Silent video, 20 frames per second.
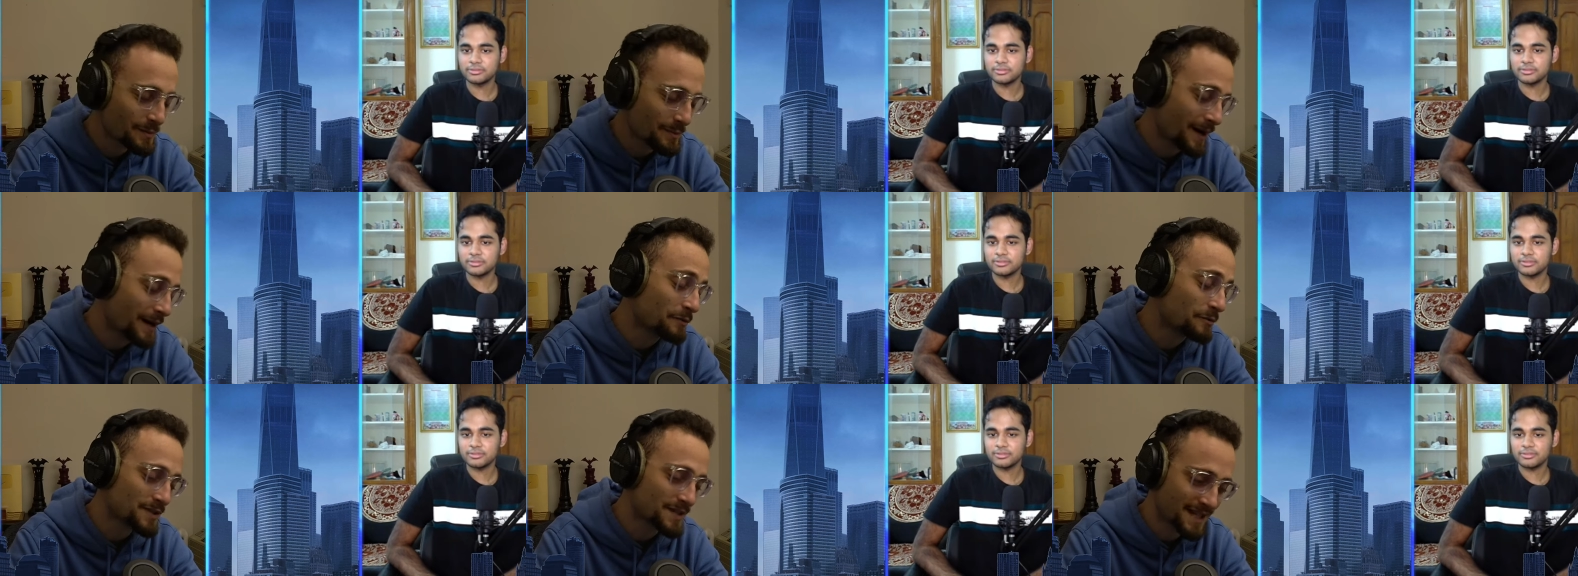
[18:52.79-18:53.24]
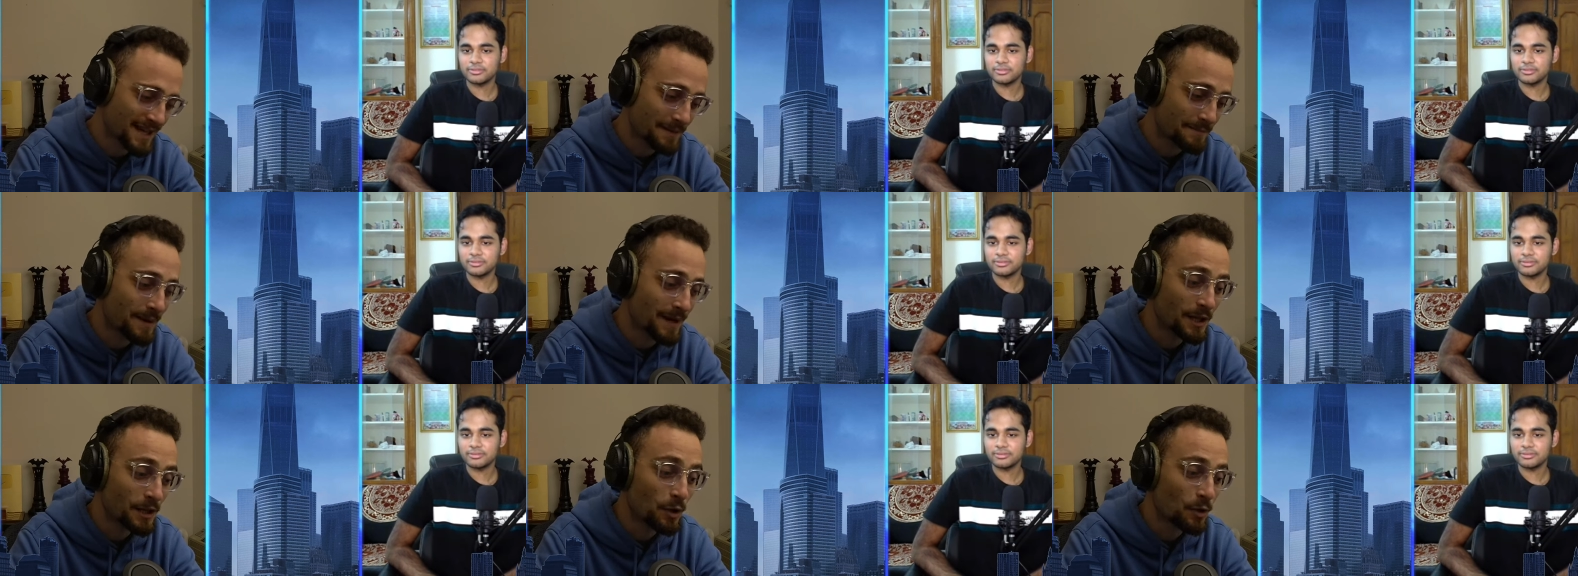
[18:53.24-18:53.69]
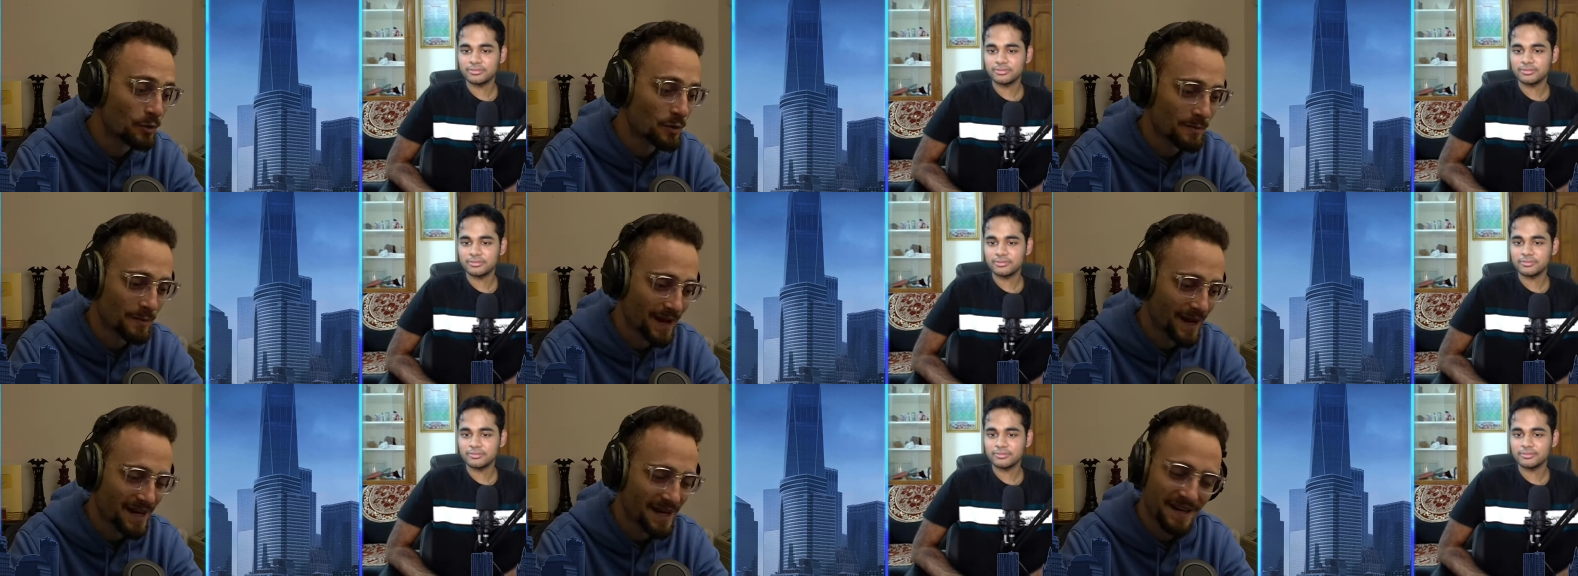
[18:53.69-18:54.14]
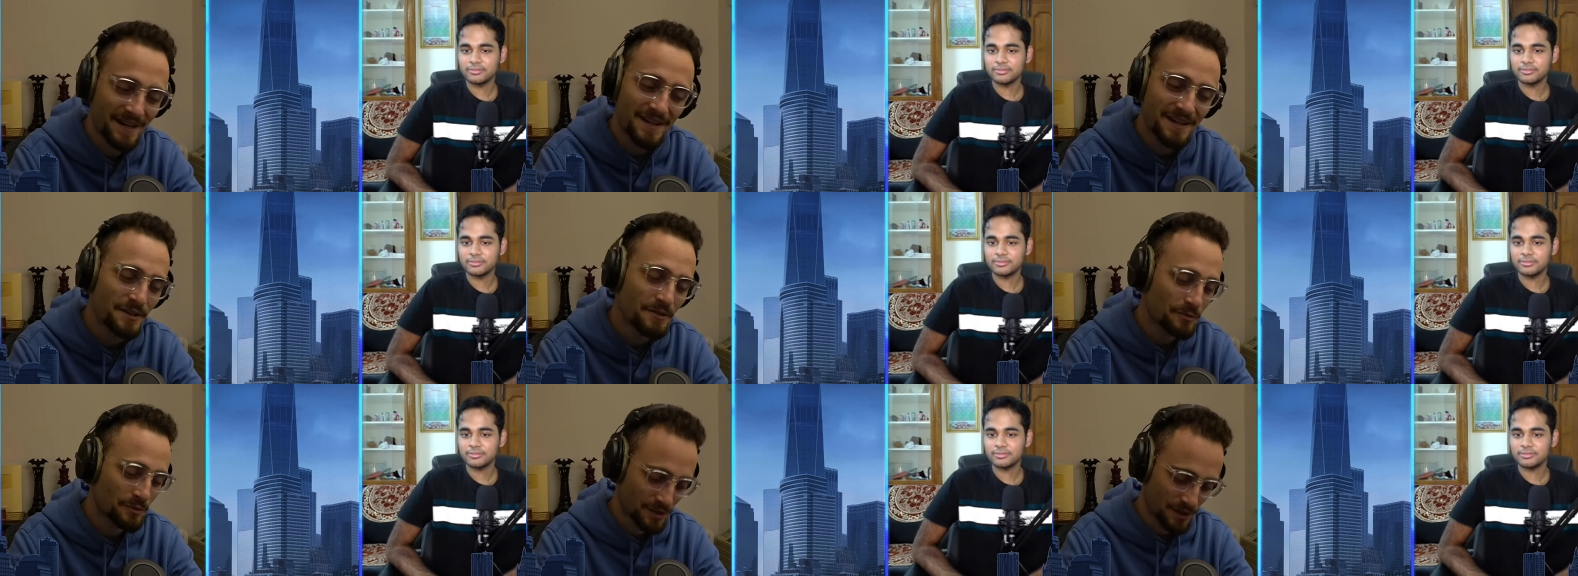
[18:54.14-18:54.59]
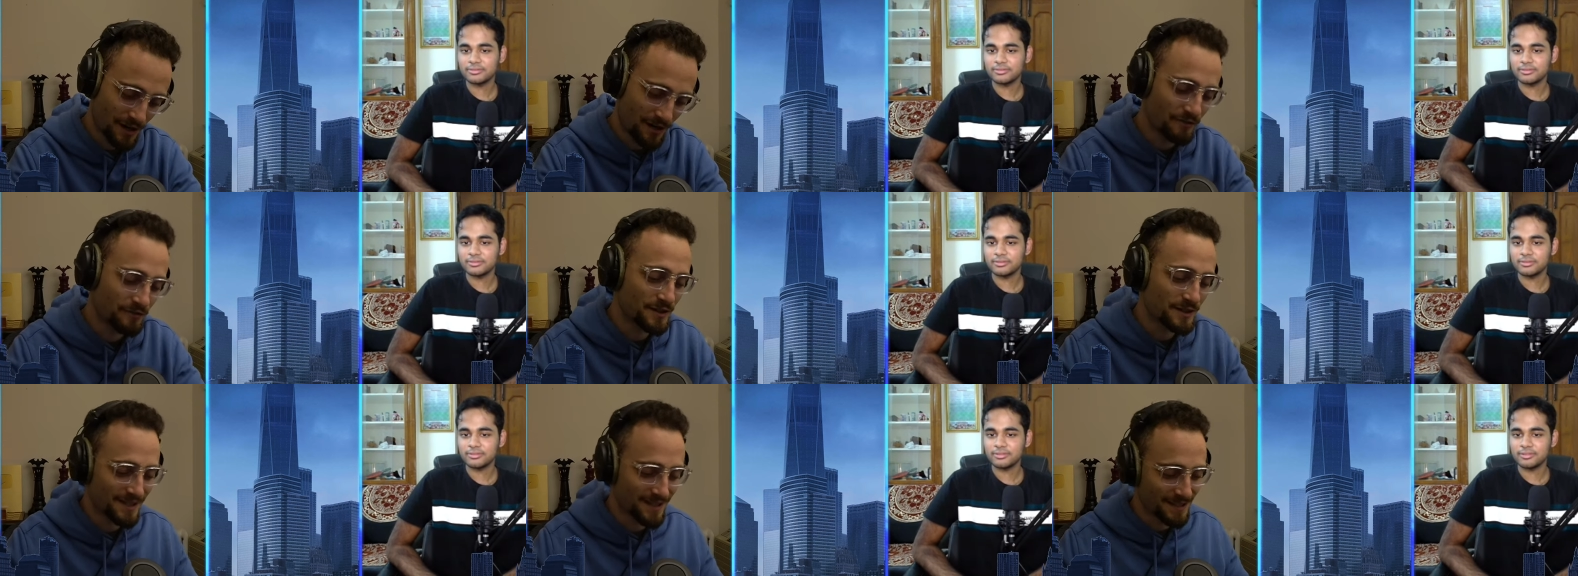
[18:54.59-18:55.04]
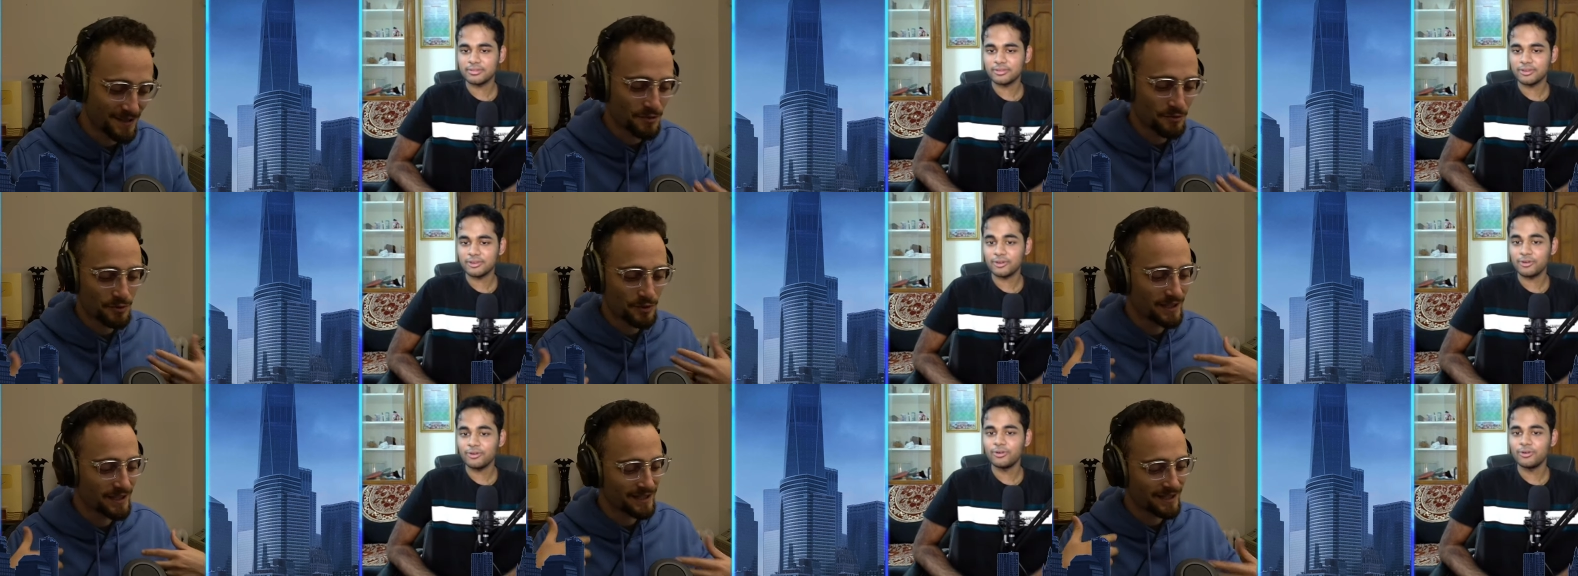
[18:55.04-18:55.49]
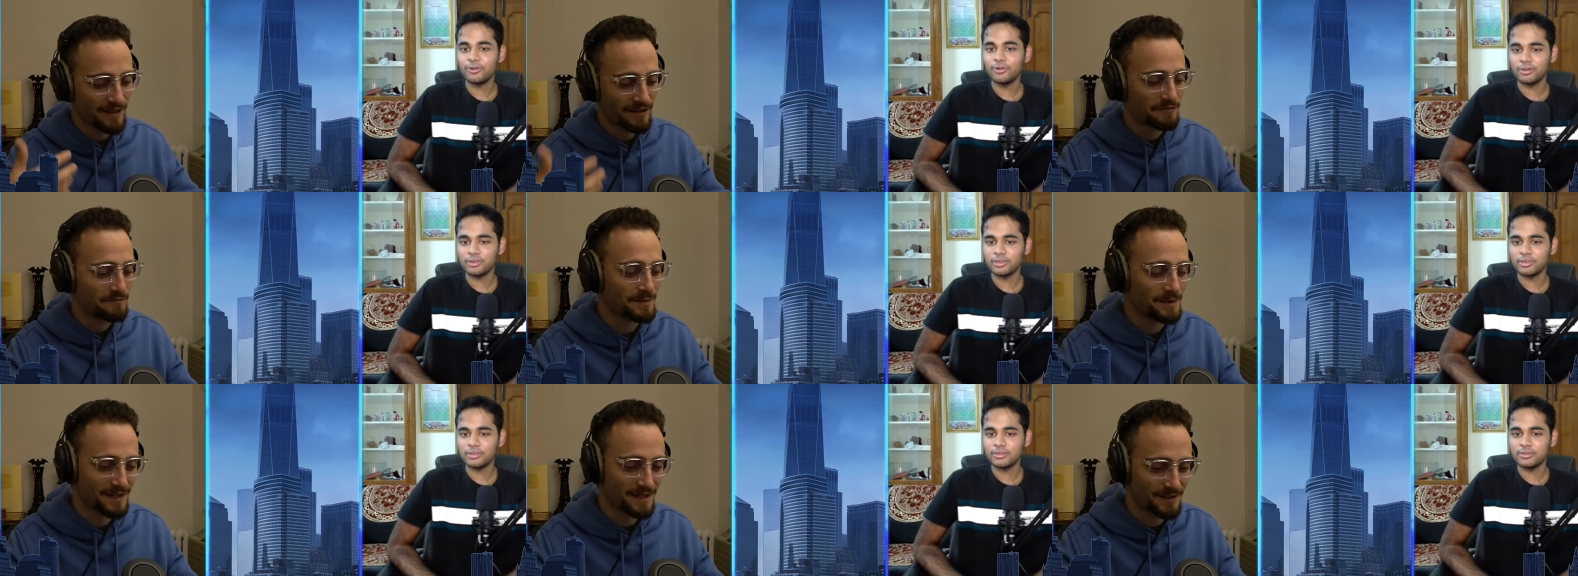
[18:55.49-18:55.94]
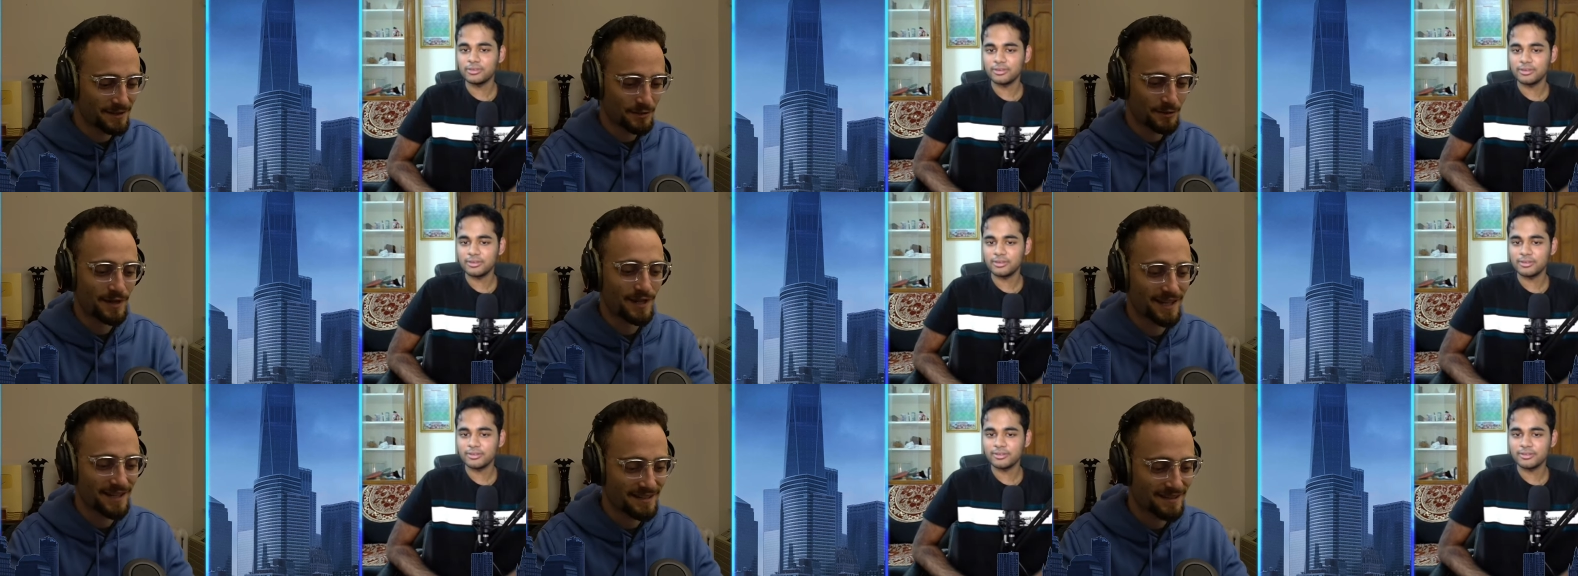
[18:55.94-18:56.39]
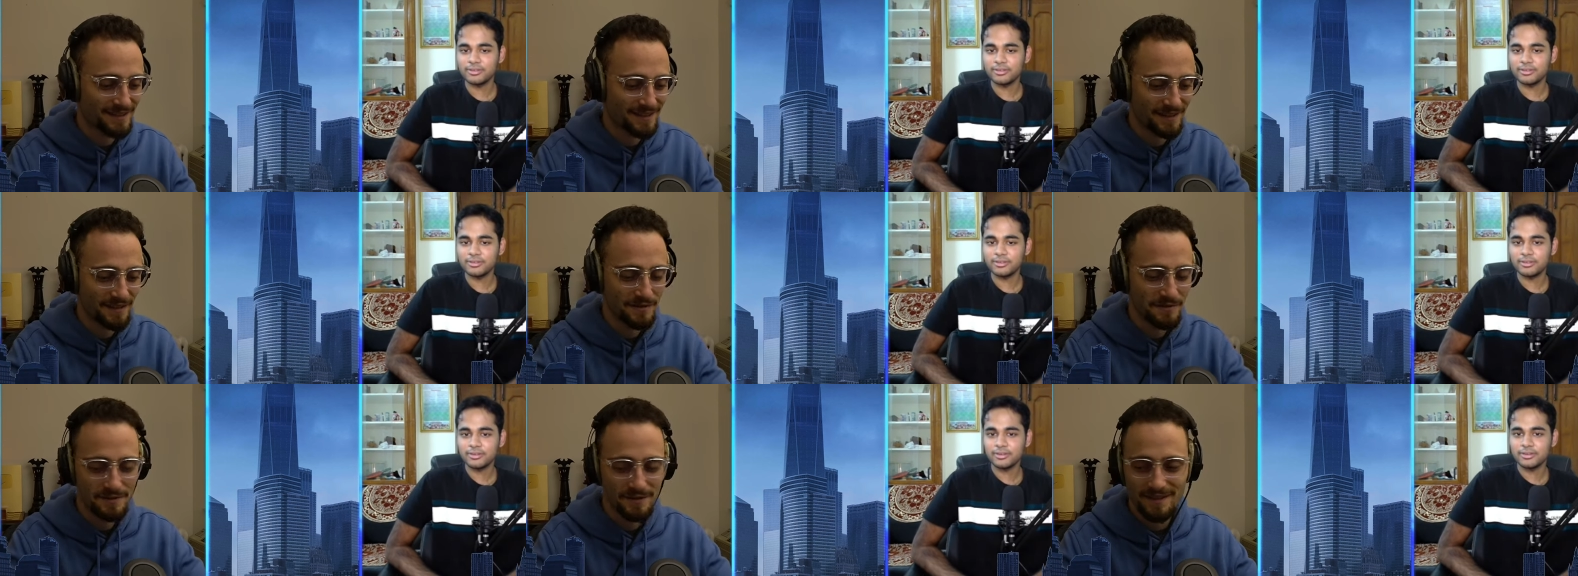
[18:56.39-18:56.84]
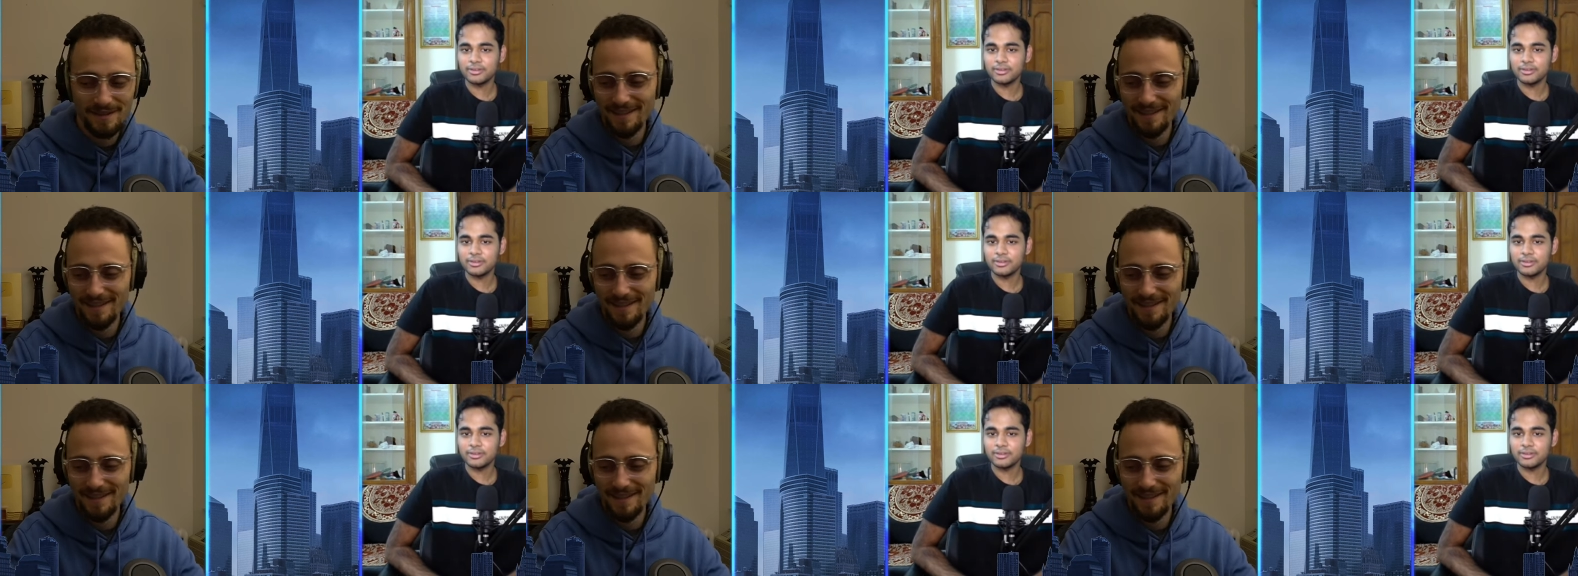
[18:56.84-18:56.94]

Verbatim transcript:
Speaker 1: Mine was like my lower back, which obviously is really tough because you can't, you know,